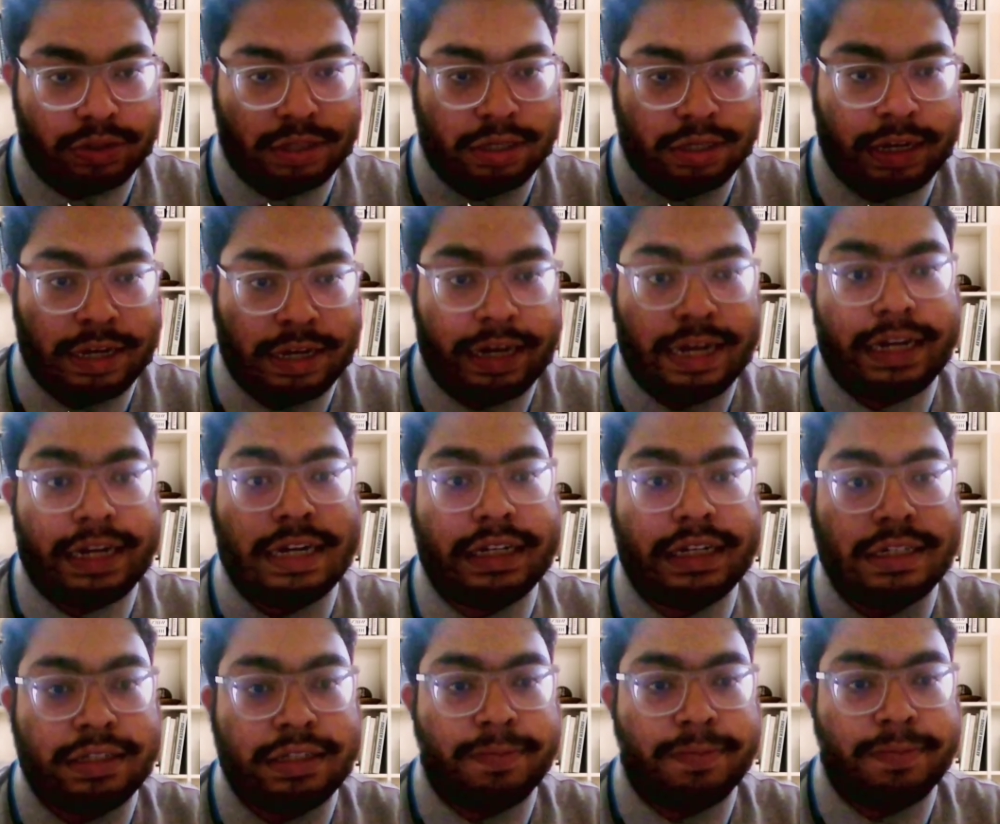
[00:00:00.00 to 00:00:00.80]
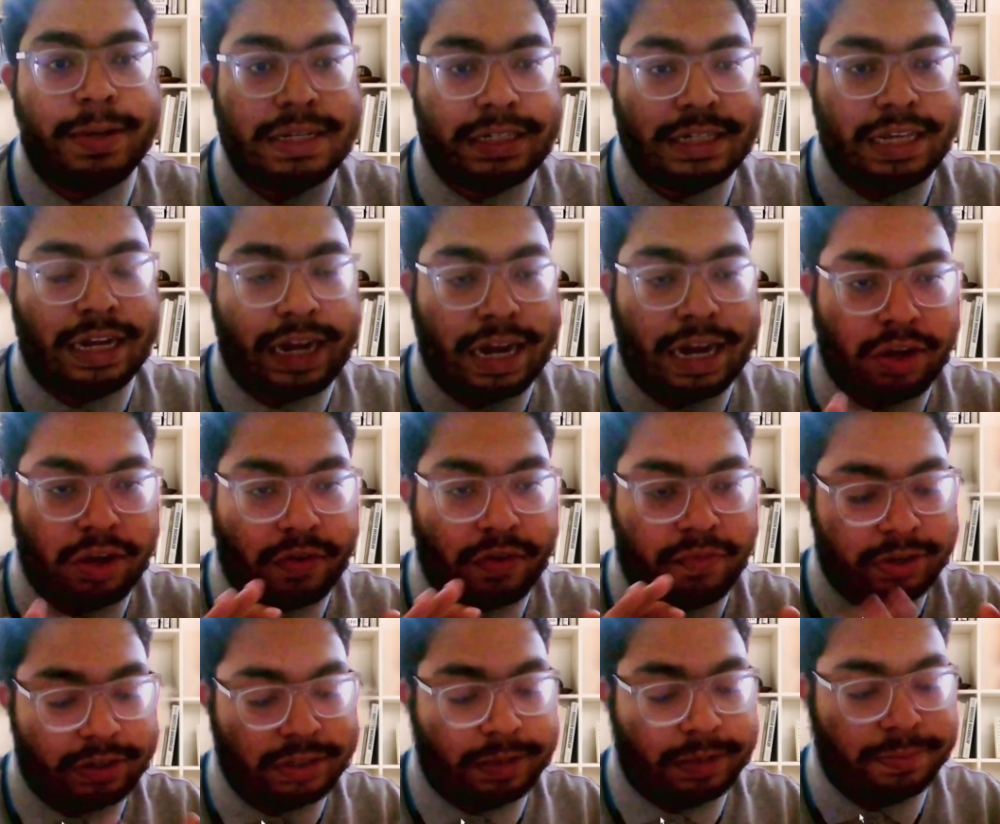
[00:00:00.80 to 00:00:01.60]
It is the basic kind of
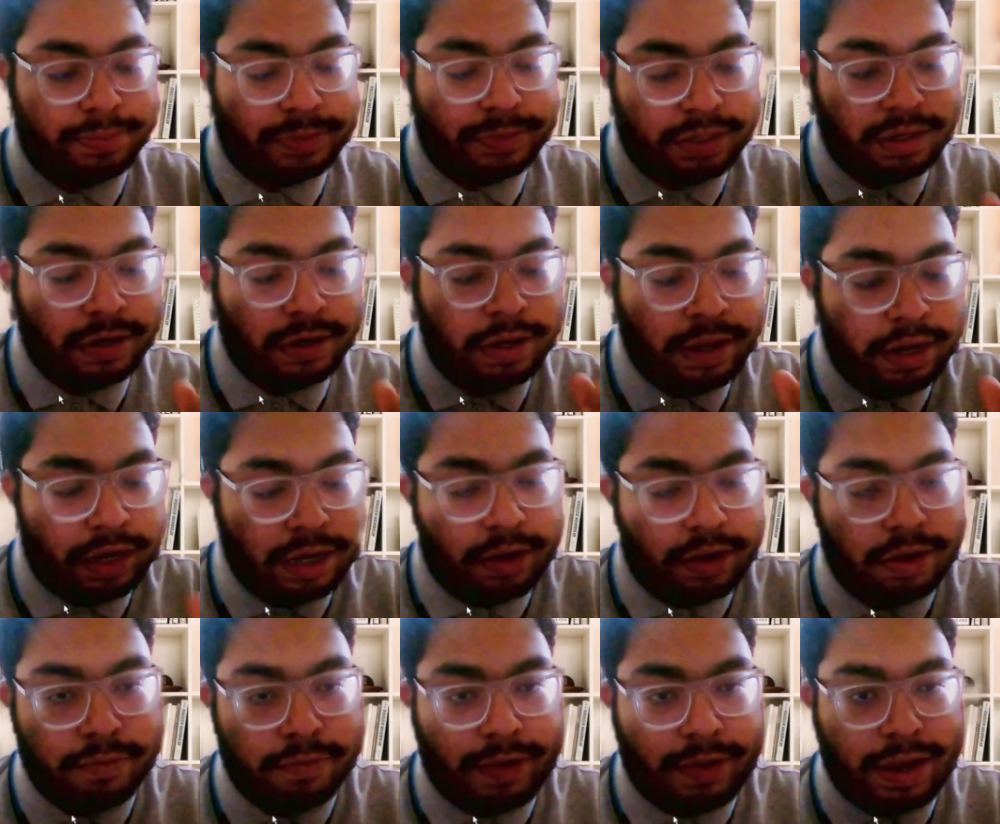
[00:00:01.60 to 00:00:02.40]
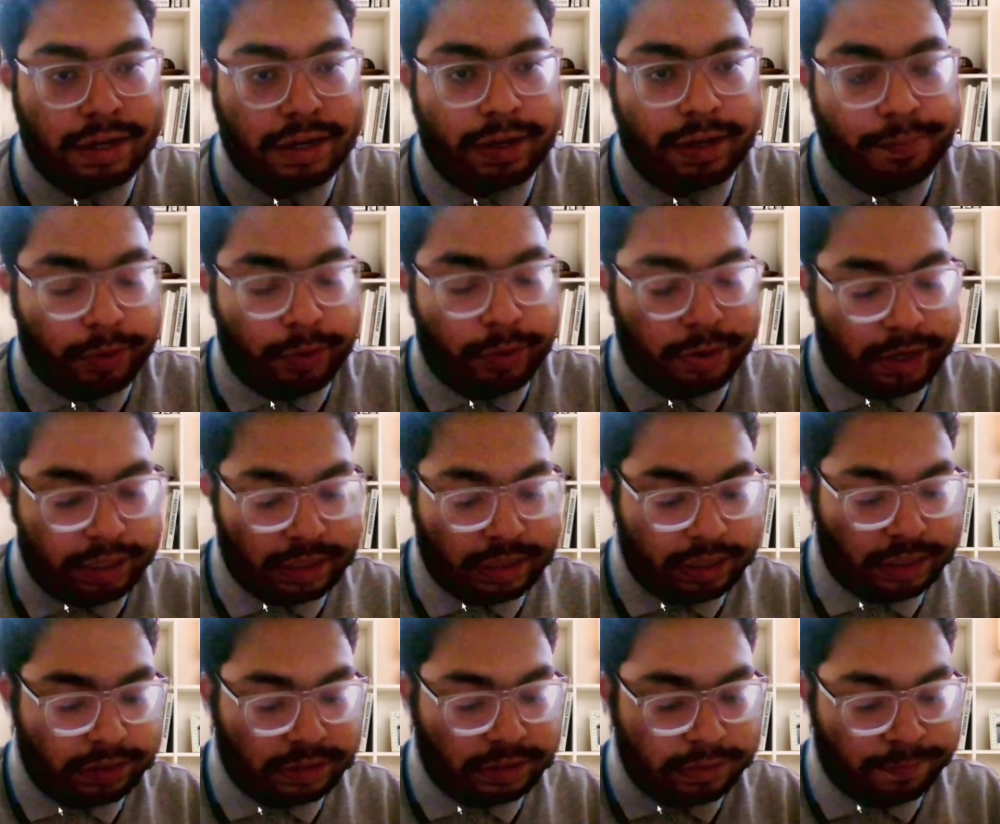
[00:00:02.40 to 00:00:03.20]
assumption while computing
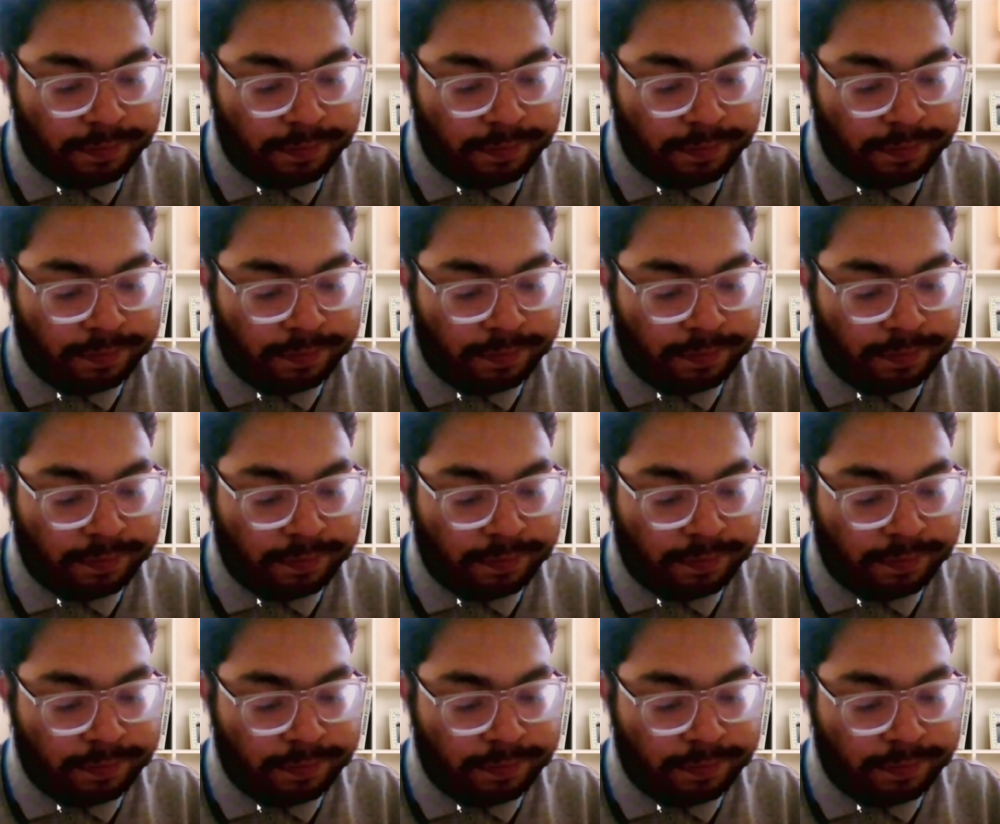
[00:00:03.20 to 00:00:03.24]
this.